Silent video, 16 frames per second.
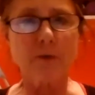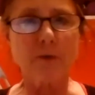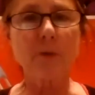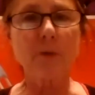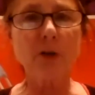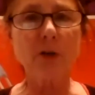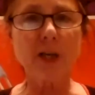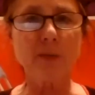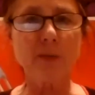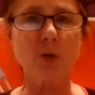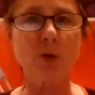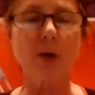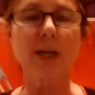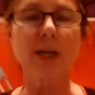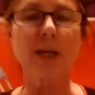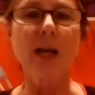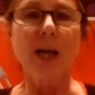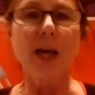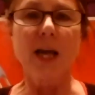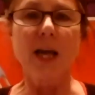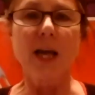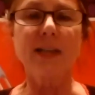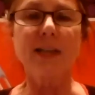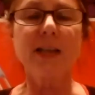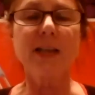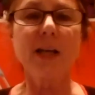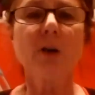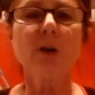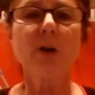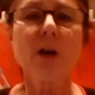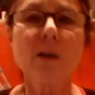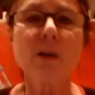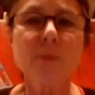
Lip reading: from your hip joint and take your